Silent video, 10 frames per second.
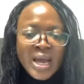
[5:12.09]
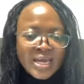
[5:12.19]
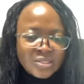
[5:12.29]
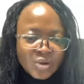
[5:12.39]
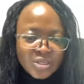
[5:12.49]

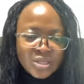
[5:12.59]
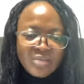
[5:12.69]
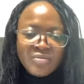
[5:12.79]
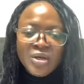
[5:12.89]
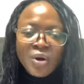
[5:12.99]
It's going to
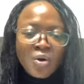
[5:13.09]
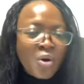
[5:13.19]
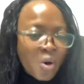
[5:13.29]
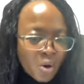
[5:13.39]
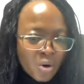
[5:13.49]
give you the
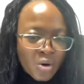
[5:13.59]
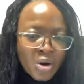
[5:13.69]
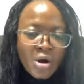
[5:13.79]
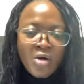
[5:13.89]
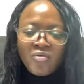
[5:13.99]
core
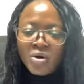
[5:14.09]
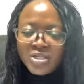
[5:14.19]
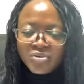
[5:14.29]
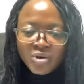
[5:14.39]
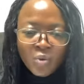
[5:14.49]
of what
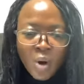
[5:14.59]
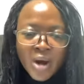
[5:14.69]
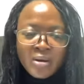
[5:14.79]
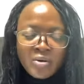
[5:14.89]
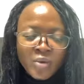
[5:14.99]
is
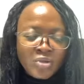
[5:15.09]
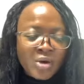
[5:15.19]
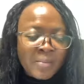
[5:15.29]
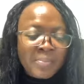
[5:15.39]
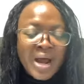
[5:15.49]
required when you
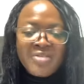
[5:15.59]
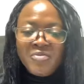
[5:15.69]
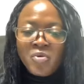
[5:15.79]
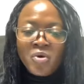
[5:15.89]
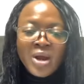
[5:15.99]
apply
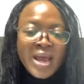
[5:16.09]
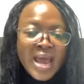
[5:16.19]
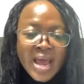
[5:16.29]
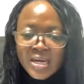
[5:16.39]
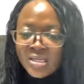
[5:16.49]
for
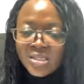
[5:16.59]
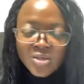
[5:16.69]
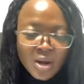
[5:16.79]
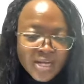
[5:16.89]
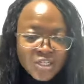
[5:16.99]
any
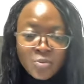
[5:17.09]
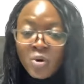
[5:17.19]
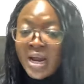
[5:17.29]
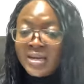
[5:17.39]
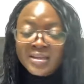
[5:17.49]
scholarship.
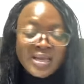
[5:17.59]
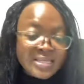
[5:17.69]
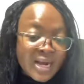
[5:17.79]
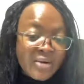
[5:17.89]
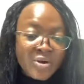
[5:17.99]
What are the things
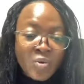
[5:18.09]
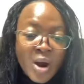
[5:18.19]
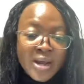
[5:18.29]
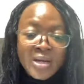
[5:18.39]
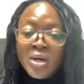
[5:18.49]
that are
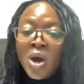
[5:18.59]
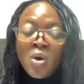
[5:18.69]
required?